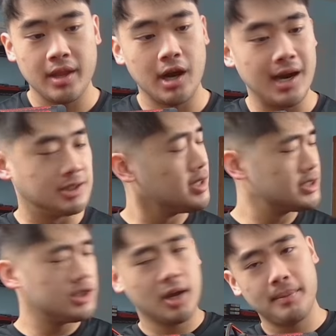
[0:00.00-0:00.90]
Alright, so let's
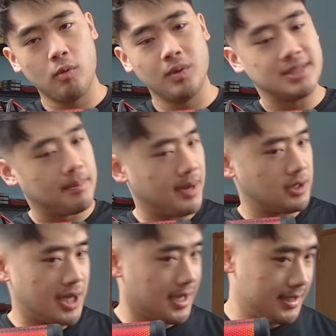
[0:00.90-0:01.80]
talk about what Tenpai
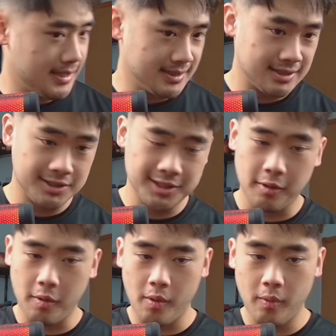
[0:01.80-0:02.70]
Dragon is.
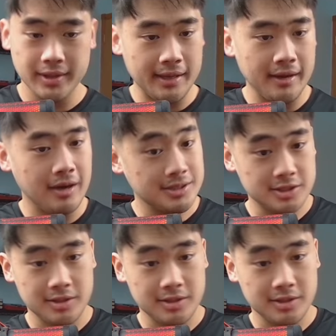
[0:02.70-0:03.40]
So what they are, they're just a